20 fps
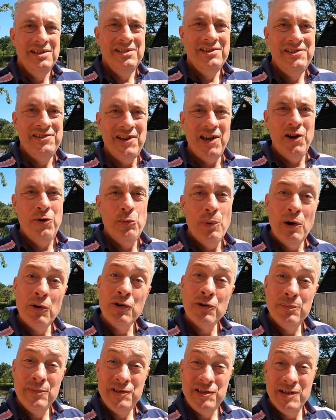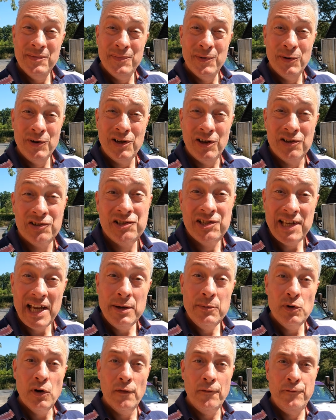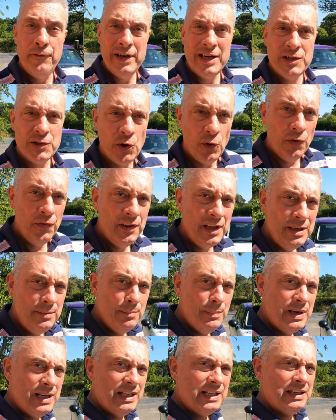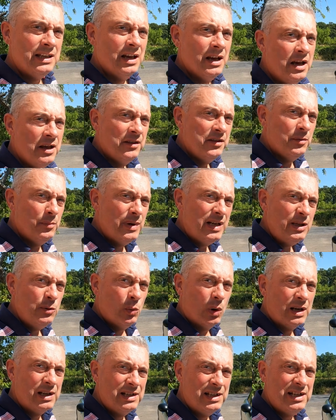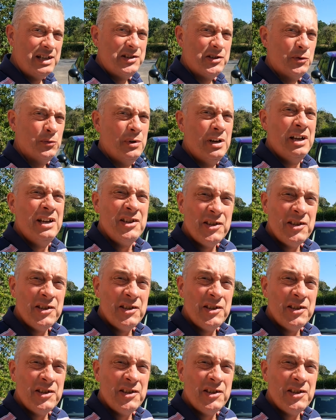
So welcome to Chimponcast. Today we've got a fix on the Mini 1 diesel.